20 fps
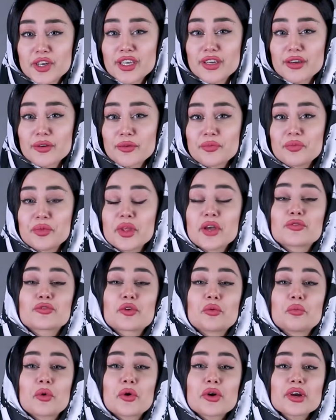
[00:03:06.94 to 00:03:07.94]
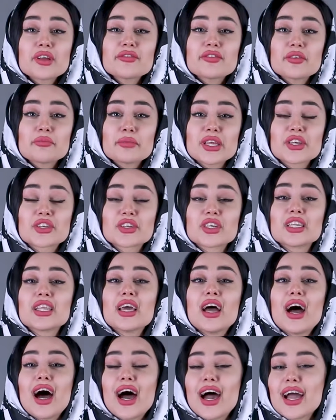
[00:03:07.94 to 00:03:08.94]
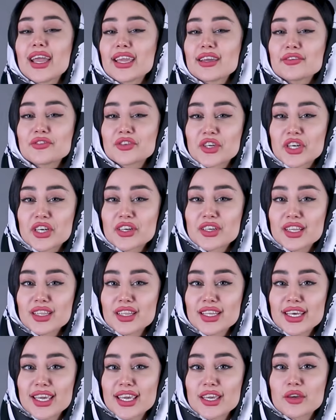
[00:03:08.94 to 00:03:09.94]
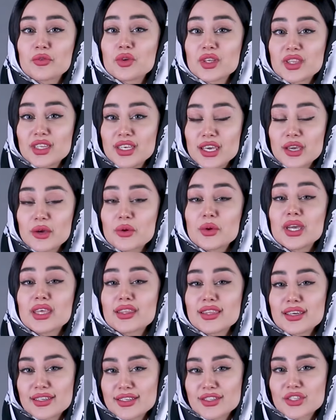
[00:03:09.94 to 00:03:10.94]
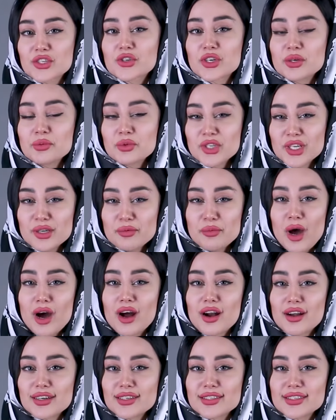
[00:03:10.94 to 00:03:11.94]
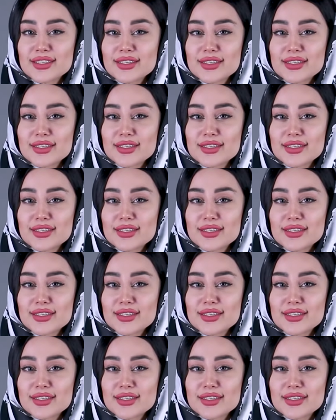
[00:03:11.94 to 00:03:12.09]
you. For more information, I have shared a link with you in the description part.